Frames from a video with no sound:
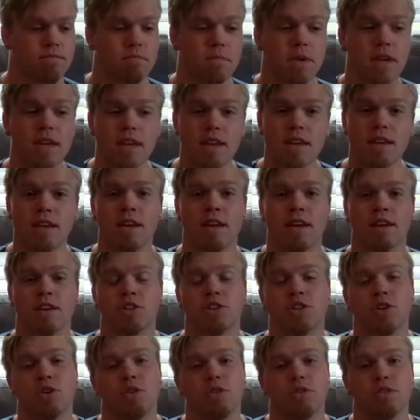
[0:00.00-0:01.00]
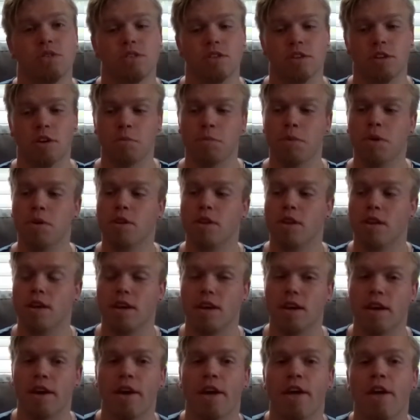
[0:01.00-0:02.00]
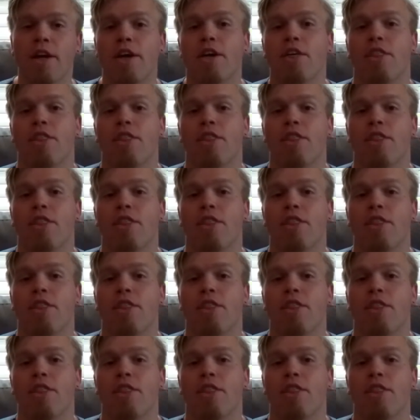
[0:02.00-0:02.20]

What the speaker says: me, it shows the community